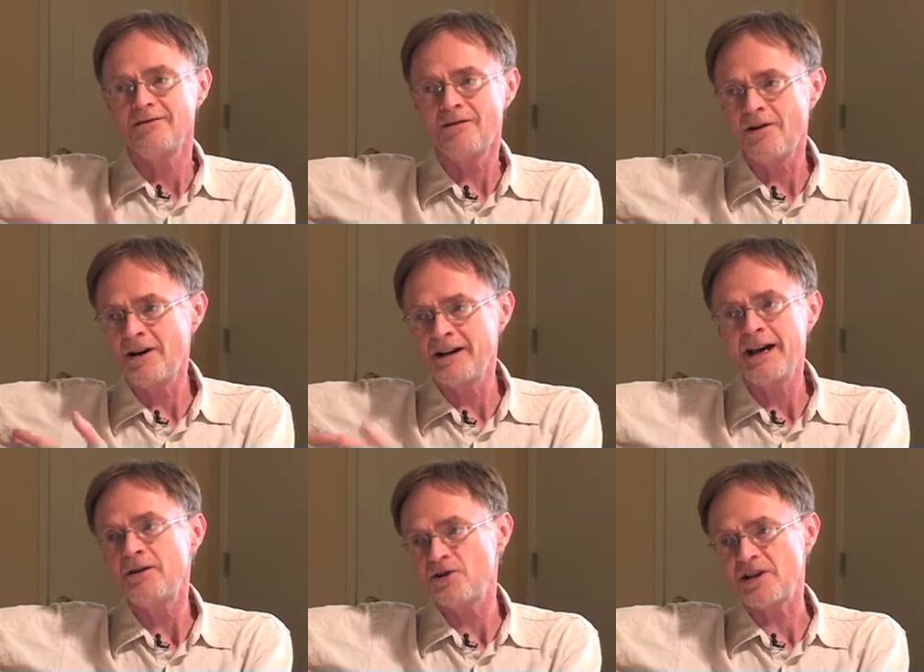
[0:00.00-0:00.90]
right. on
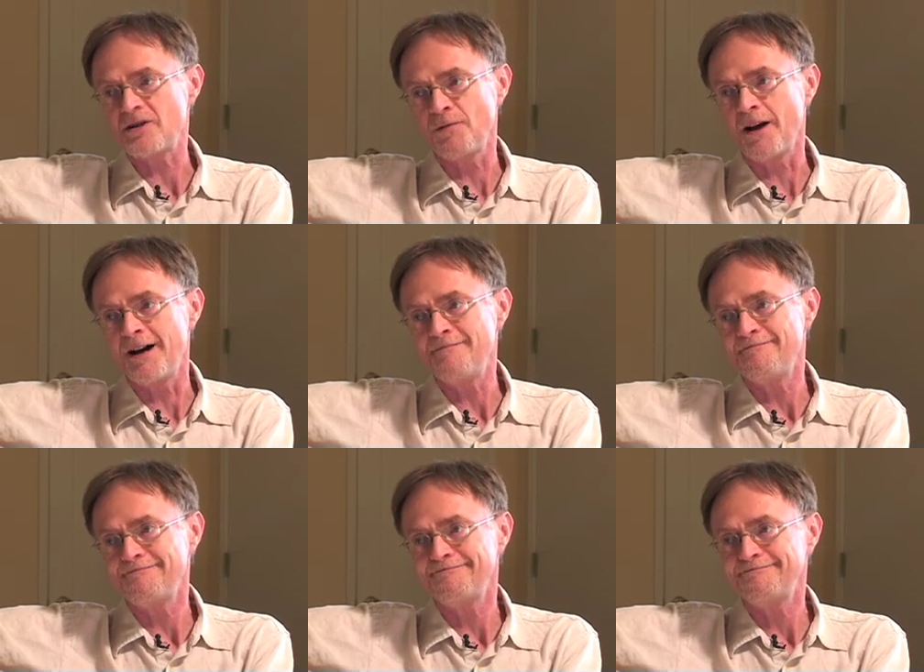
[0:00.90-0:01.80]
energy right. supply.
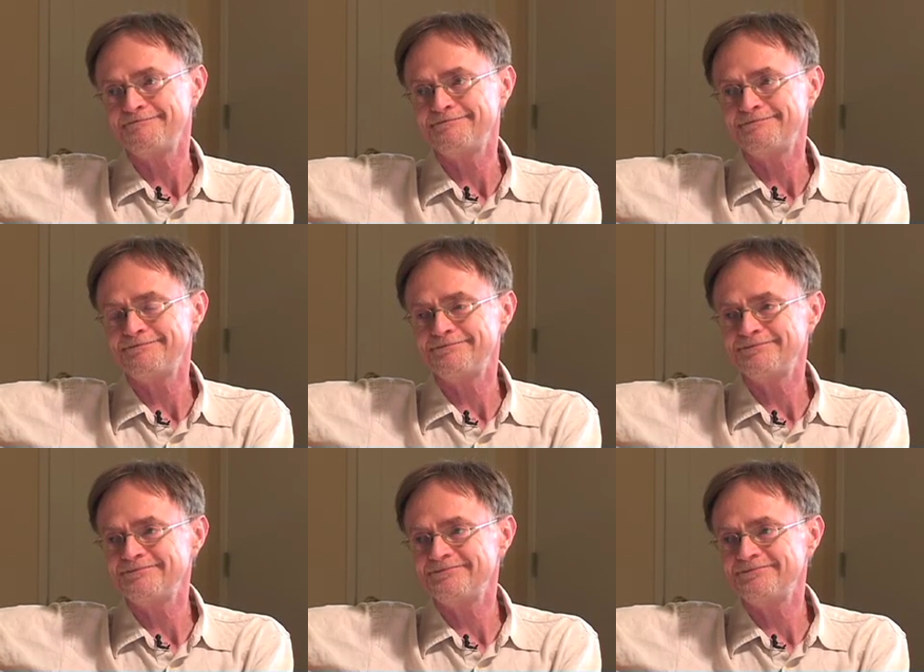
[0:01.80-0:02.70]
Right.
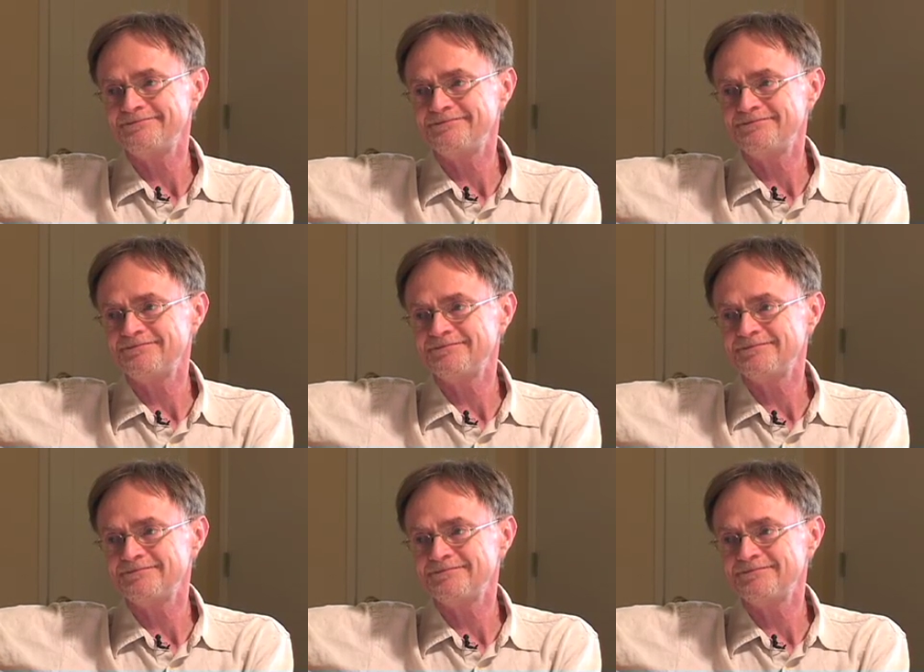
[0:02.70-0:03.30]
What is